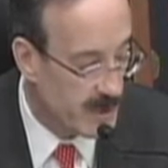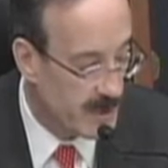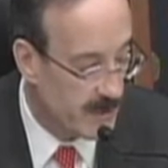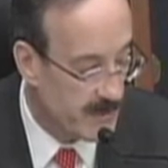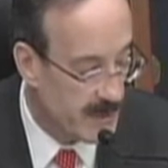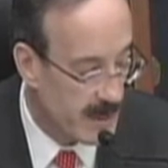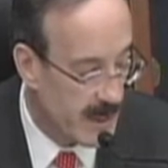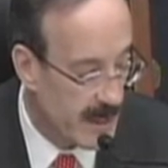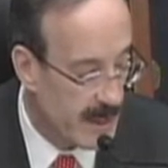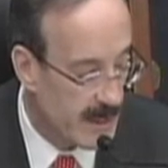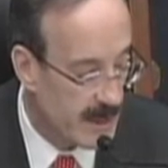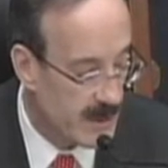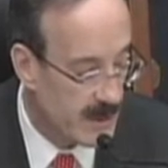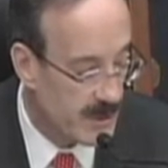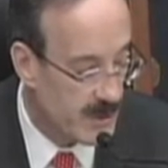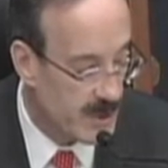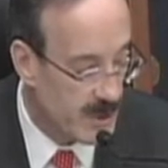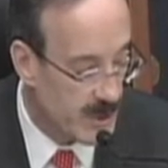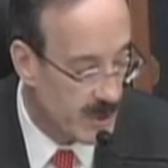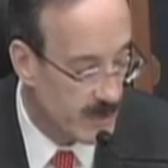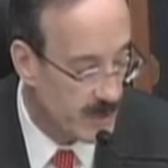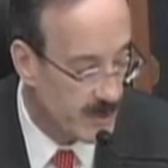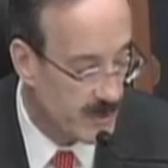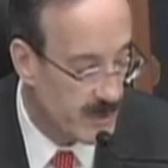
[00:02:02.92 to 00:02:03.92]
have taken in
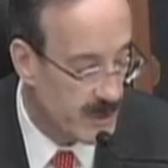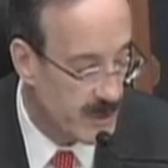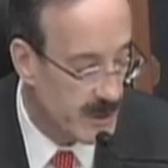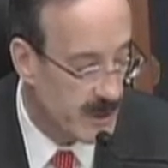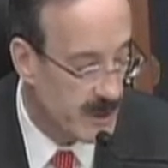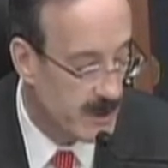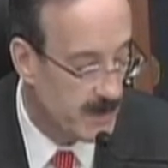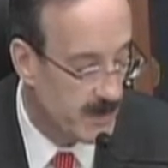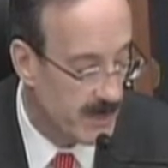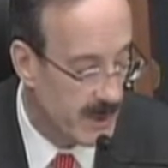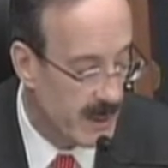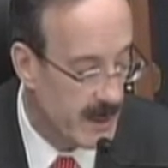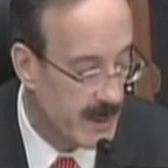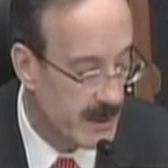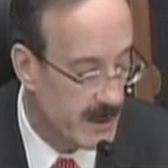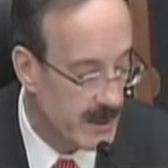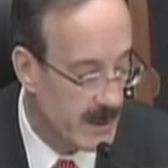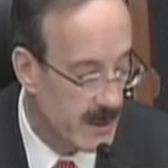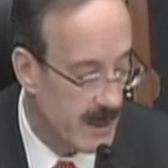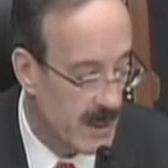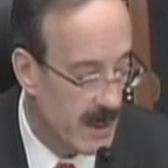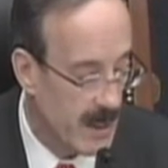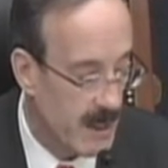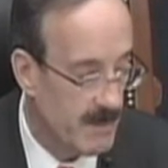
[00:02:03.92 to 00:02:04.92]
children
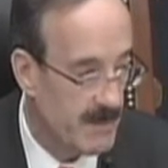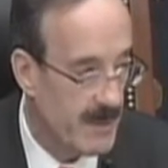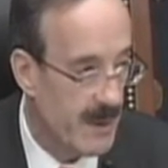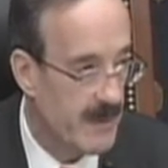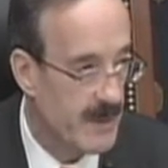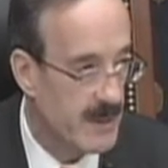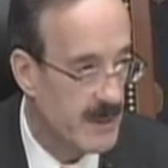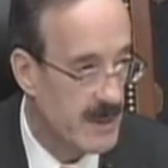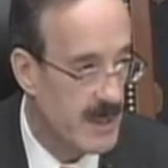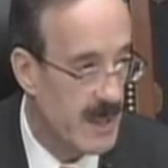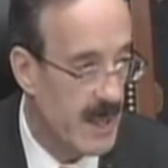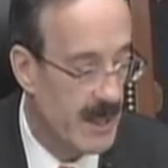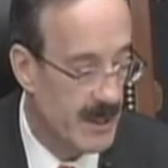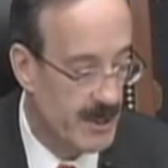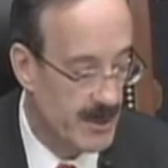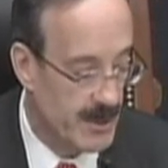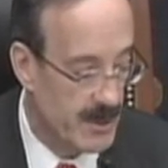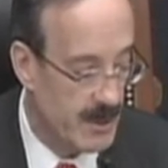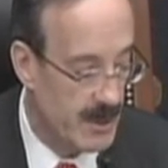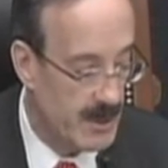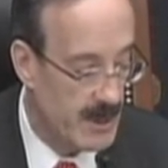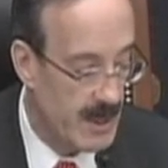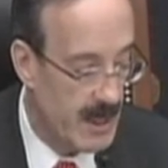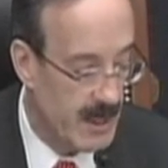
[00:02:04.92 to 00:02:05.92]
displaced by this
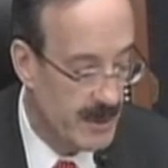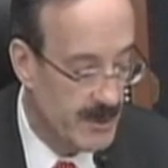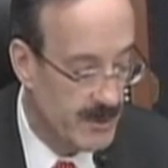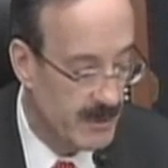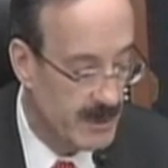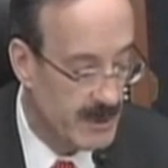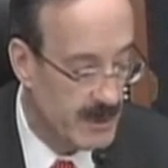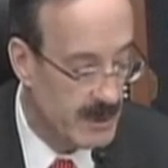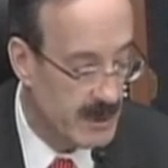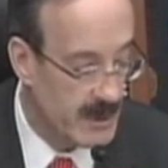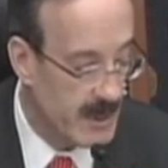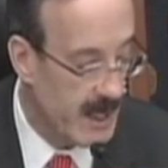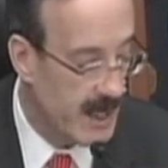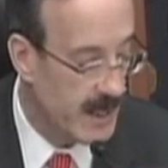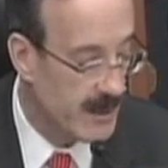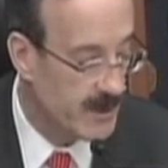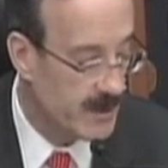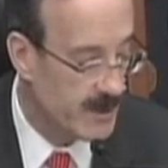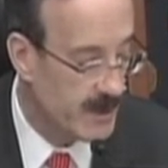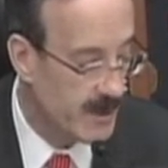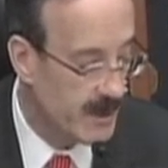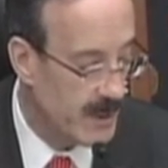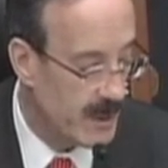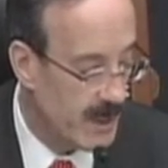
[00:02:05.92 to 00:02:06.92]
natural
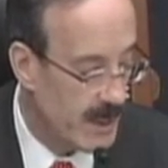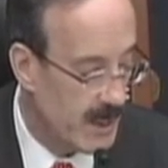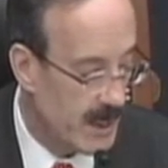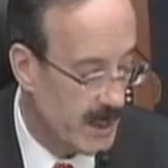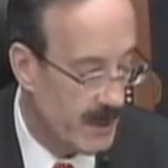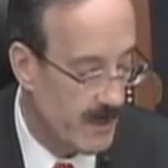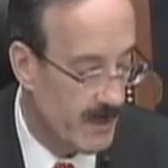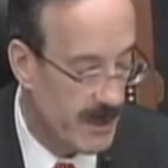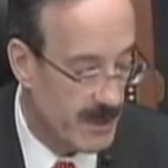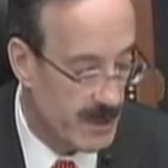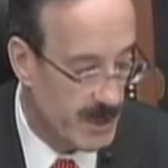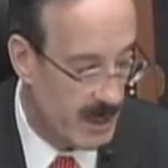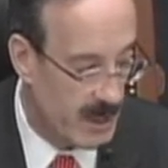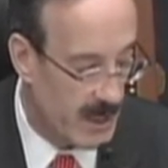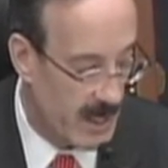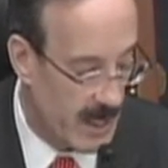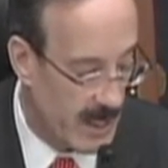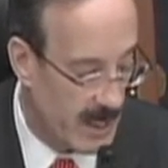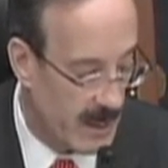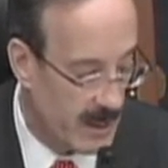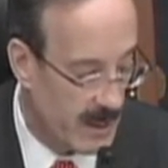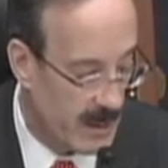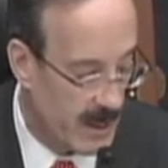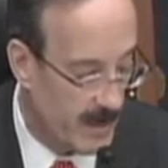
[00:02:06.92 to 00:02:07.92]
disaster and are
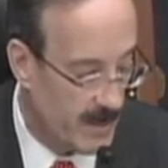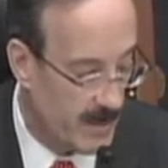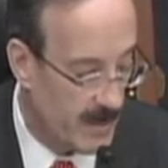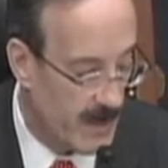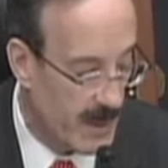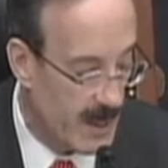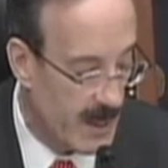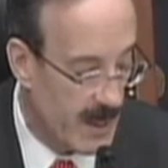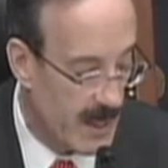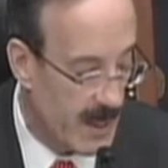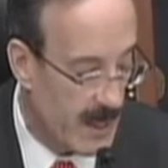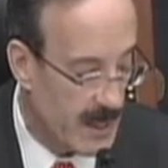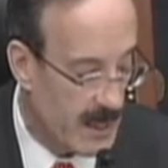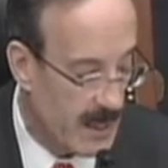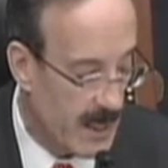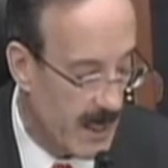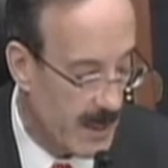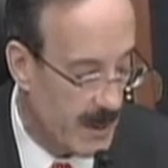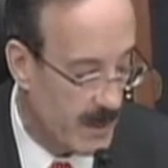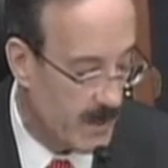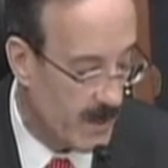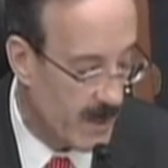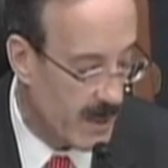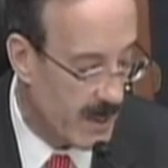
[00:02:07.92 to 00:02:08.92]
educating them. And
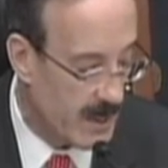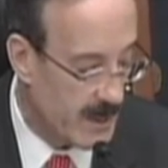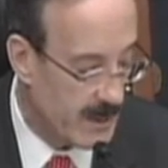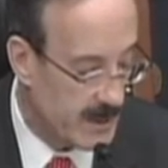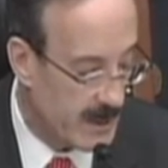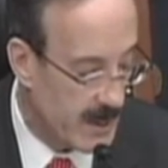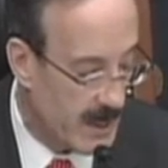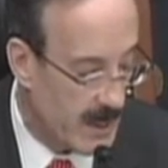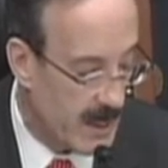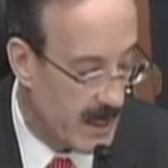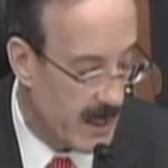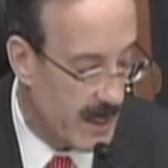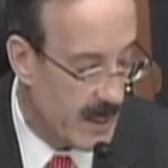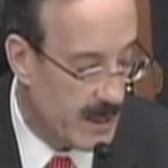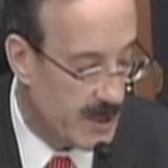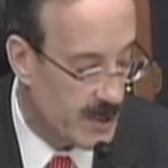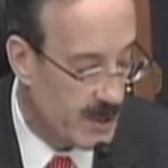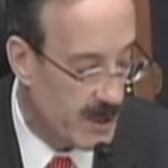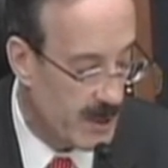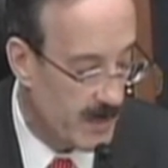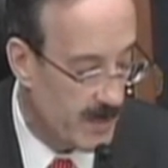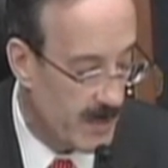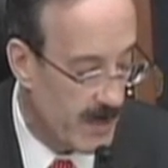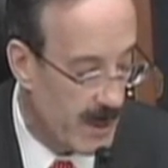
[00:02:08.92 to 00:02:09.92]
likewise,
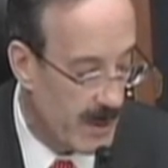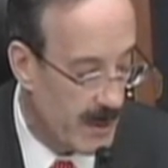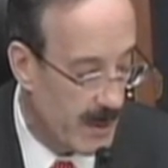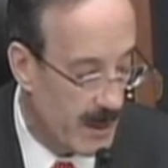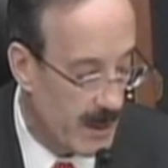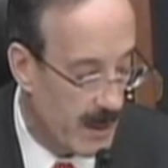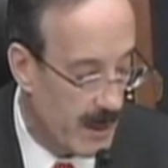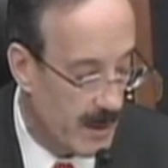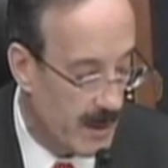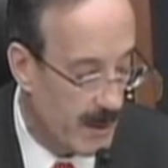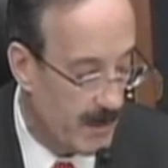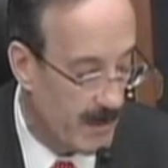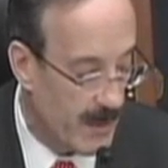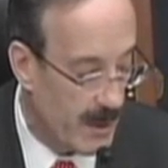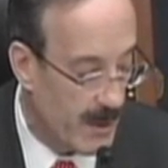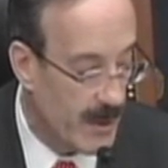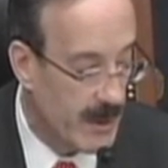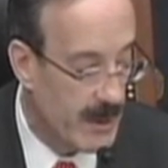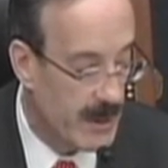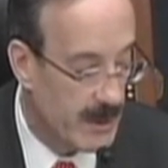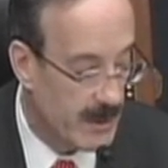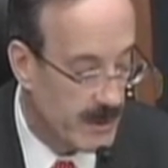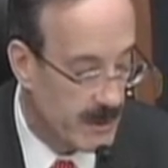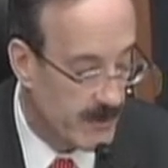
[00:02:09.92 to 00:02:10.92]
Haitian
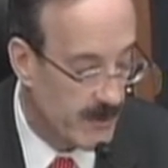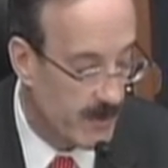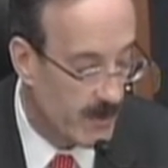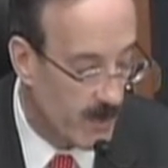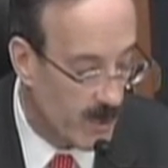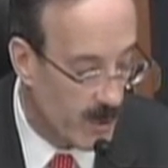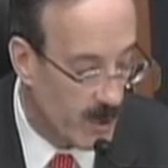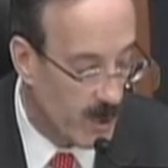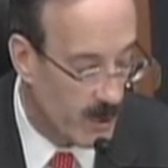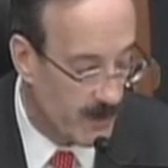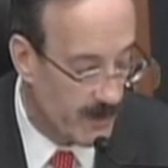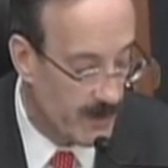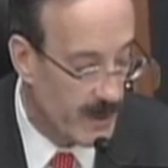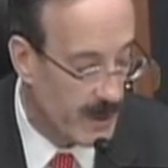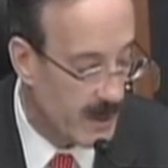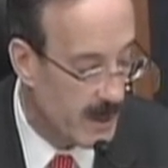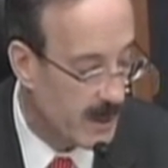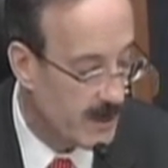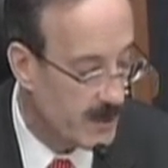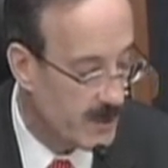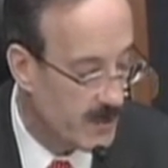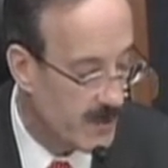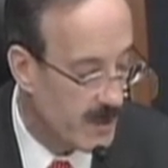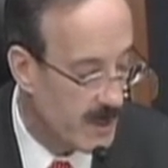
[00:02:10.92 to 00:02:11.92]
Americans from all over the
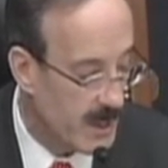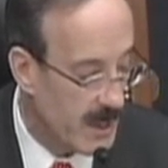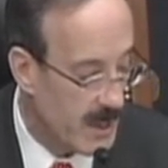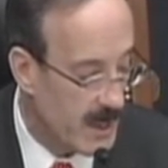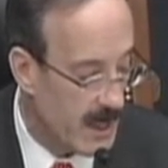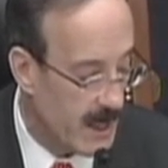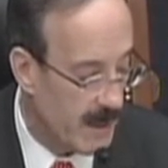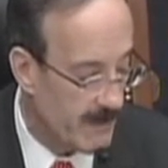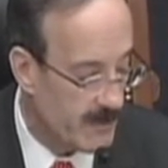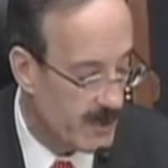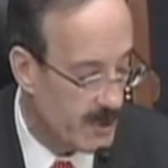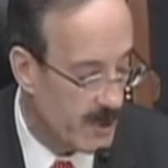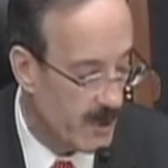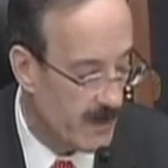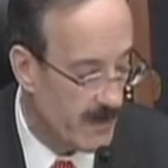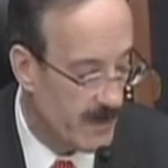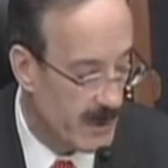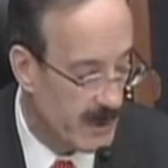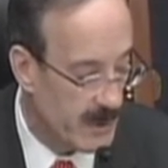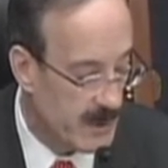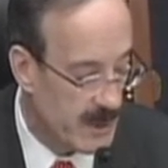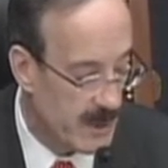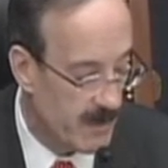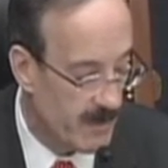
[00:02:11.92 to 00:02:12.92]
country have shown
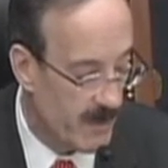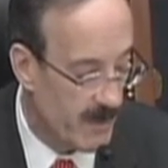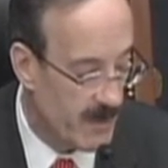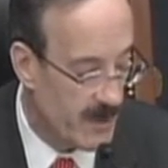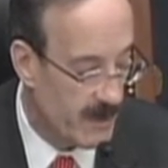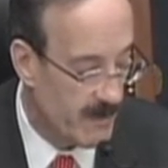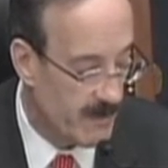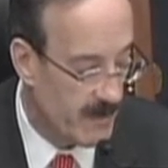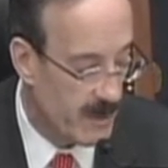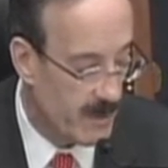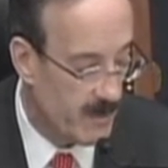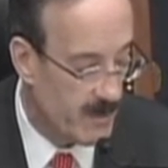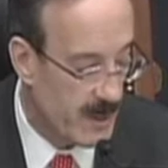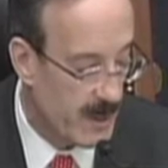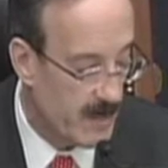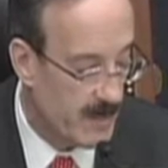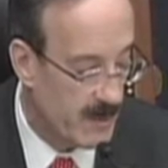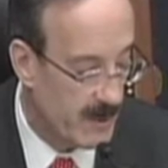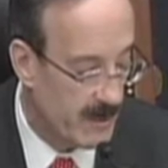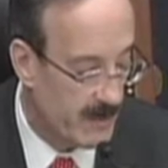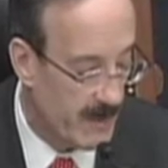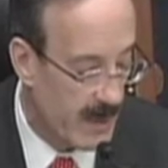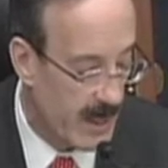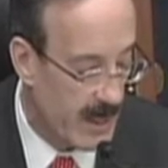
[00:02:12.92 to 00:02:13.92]
their sympathy for the
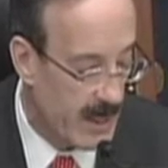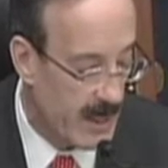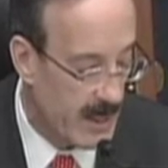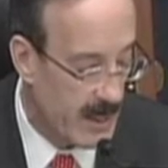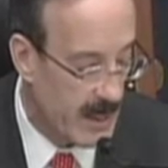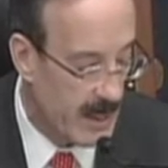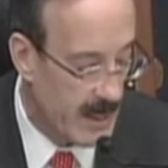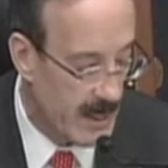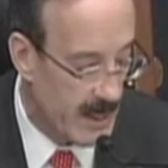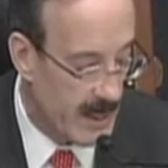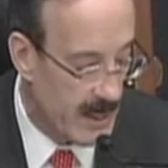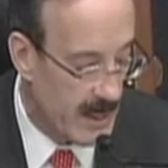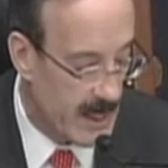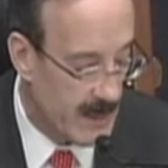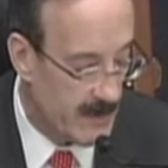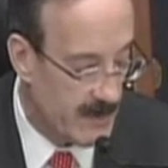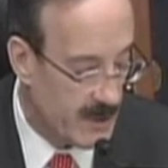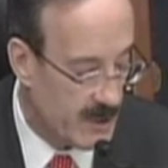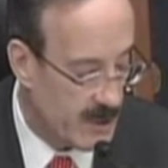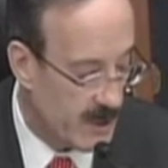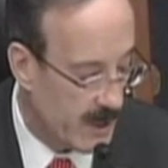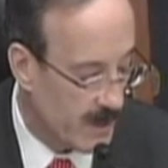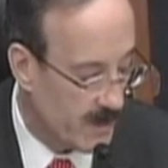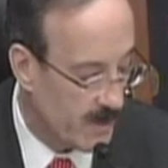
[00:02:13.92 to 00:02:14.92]
people of Haiti and the
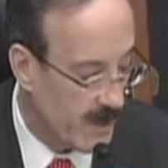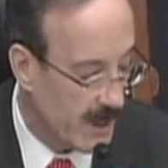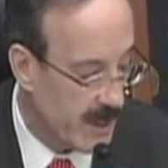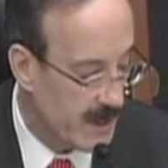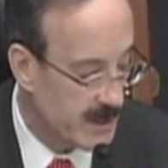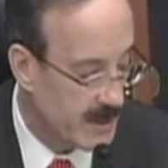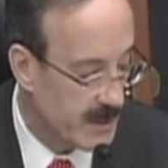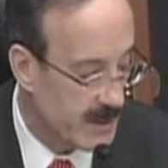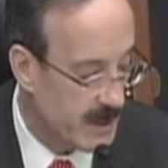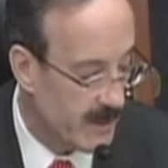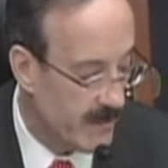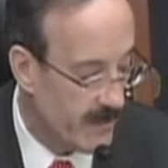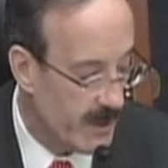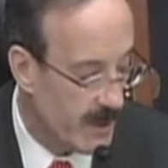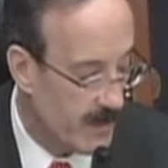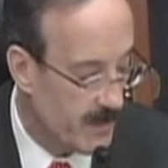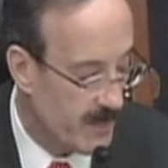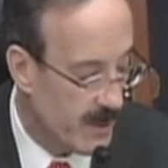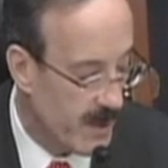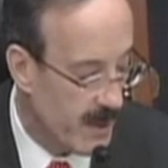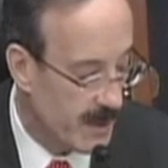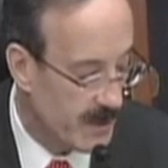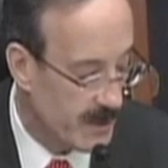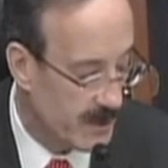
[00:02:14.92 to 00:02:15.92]
generosity of the
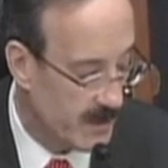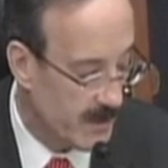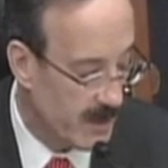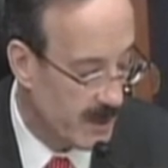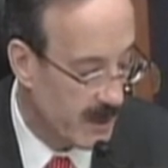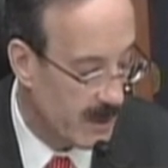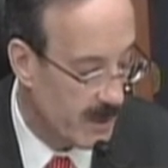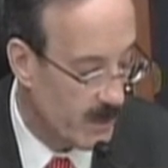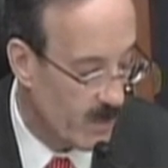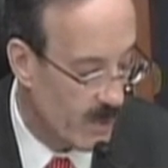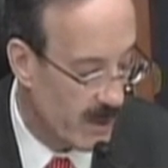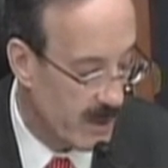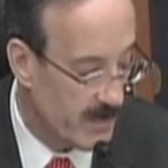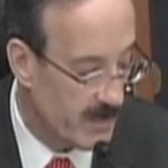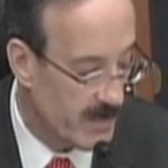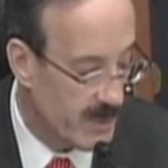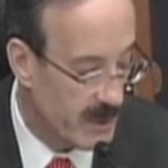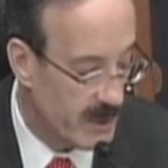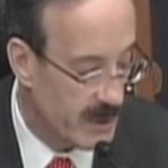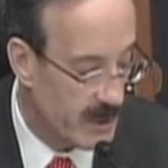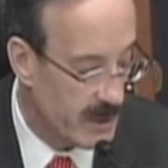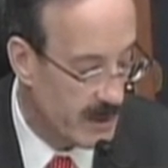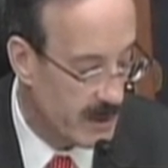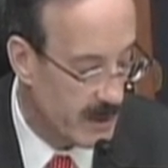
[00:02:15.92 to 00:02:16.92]
approximately $1
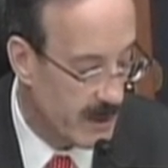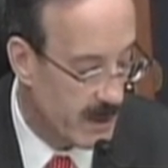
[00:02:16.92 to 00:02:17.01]
billion